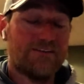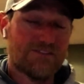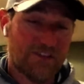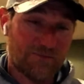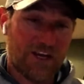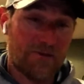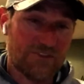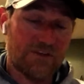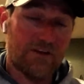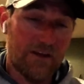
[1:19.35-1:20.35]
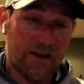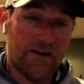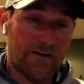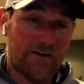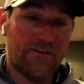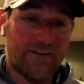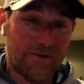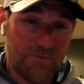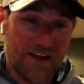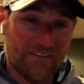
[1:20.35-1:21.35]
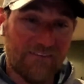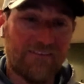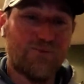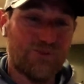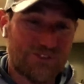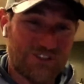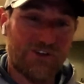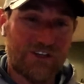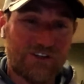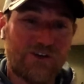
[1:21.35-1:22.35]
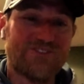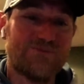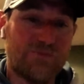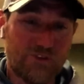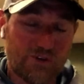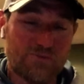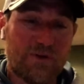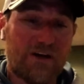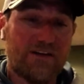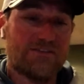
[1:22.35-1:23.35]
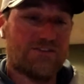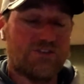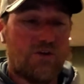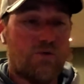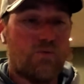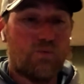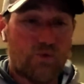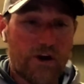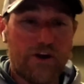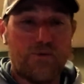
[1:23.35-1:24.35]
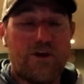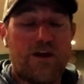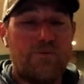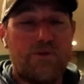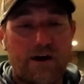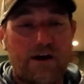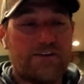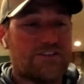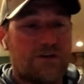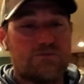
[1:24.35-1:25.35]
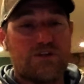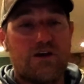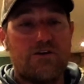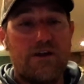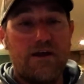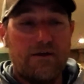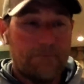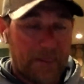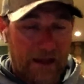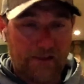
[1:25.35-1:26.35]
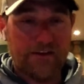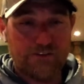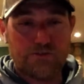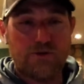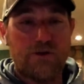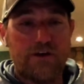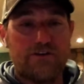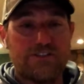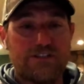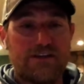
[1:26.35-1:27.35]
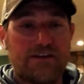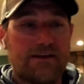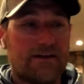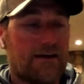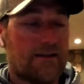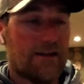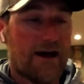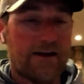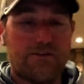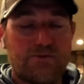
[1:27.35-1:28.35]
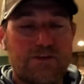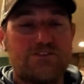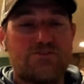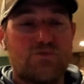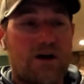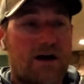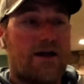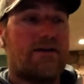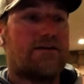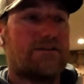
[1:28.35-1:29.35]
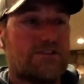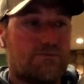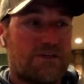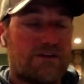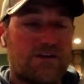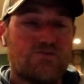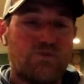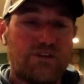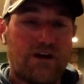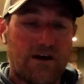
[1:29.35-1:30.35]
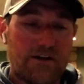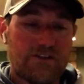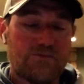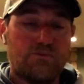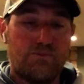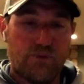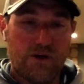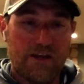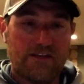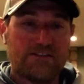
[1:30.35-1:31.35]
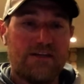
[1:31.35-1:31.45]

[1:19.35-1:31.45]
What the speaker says: sometimes hair and metal will still get those bites. So right away when the ice comes out, I like to throw a hair jig. And a lot of the reasons why is because when the ice breaks,